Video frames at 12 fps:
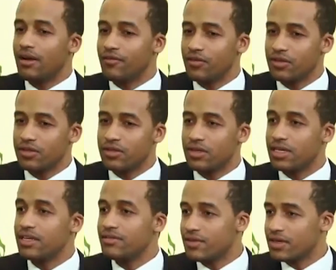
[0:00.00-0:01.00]
after
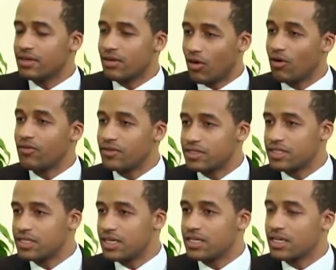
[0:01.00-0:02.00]
leaving
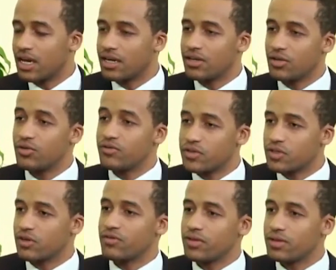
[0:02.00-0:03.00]
office in Ghana, you've
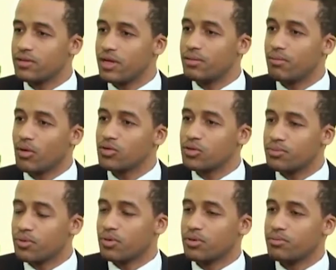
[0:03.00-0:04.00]
served in
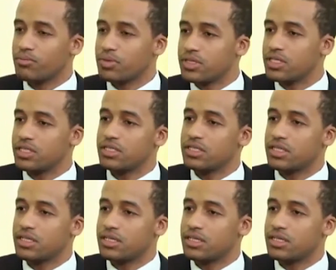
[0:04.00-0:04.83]
multiple positions